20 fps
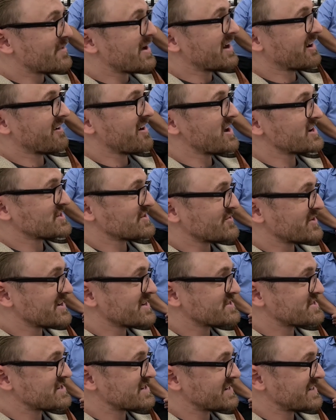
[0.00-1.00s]
my
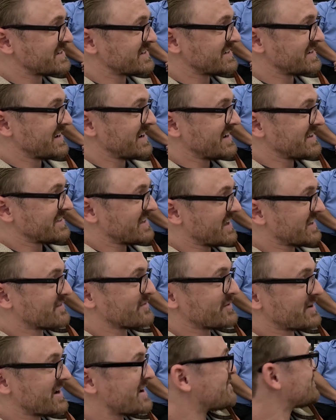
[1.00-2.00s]
graduation,
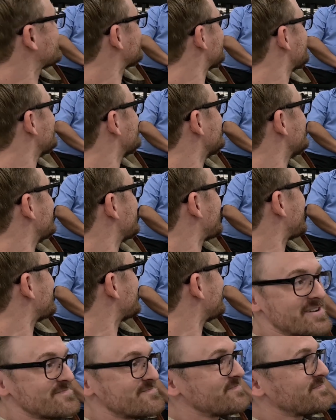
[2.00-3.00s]
that's what I was
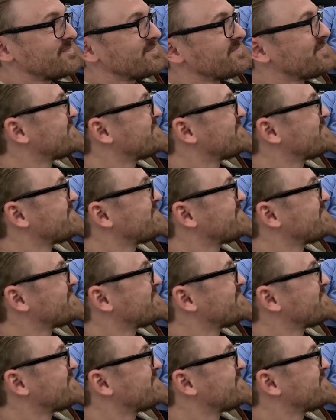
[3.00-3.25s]
doing. So you